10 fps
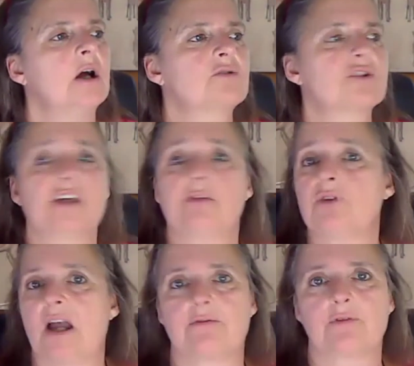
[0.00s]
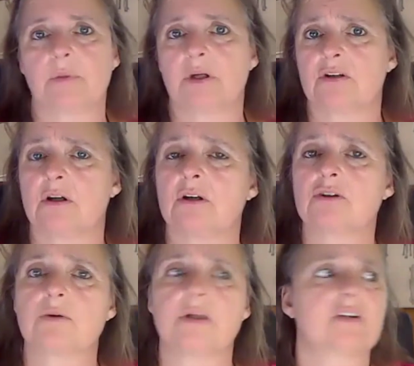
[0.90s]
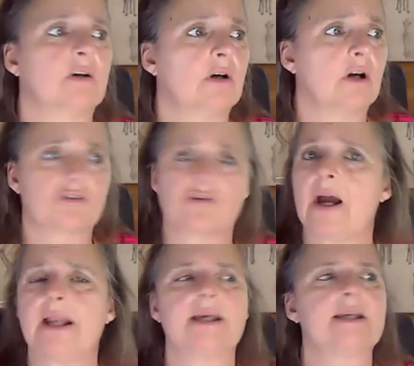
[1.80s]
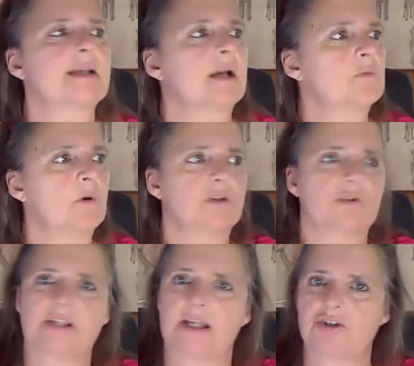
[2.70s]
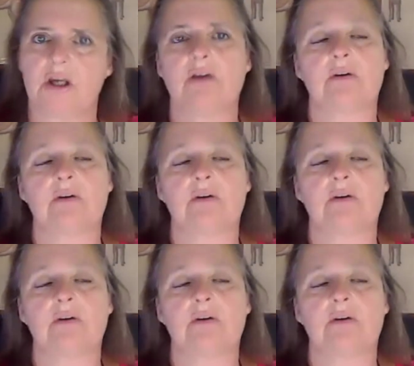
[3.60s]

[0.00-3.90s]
to see if you have arthritis. I'm going to send you here.